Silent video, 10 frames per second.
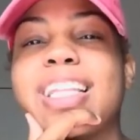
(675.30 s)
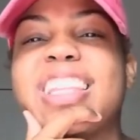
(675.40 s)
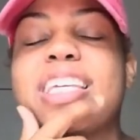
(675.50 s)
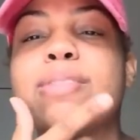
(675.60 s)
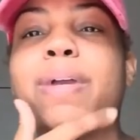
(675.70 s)

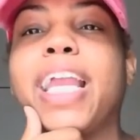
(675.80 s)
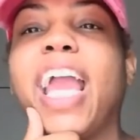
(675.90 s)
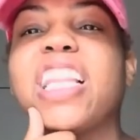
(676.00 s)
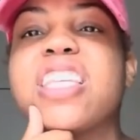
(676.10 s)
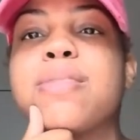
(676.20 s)
This
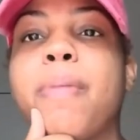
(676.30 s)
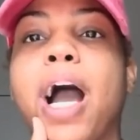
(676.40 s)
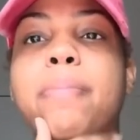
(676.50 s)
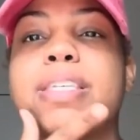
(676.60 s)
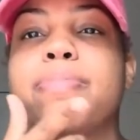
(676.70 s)
Michaela's
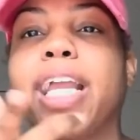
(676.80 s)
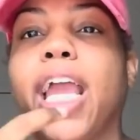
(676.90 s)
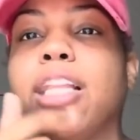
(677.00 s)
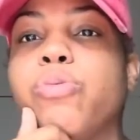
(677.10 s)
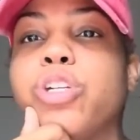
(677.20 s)
mom. Is
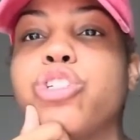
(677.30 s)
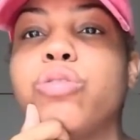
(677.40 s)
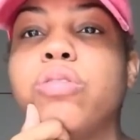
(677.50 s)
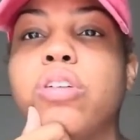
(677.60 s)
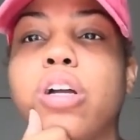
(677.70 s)
Michaela with
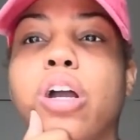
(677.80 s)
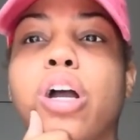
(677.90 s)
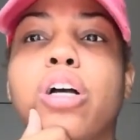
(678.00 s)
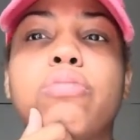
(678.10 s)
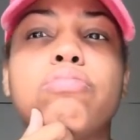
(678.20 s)
you?
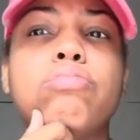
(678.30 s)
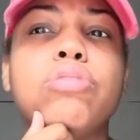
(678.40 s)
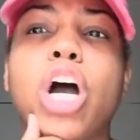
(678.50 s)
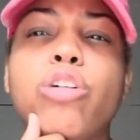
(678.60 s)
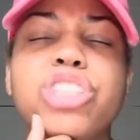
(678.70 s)

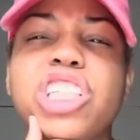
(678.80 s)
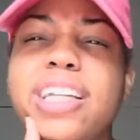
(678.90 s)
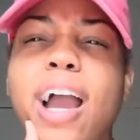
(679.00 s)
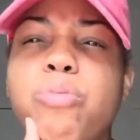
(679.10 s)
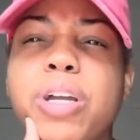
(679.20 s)
No, she
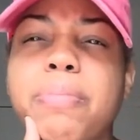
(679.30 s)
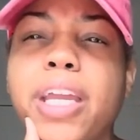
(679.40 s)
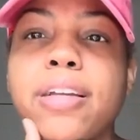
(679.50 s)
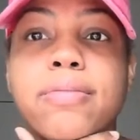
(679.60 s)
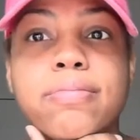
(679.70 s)
not with
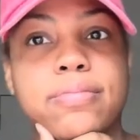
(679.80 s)
me.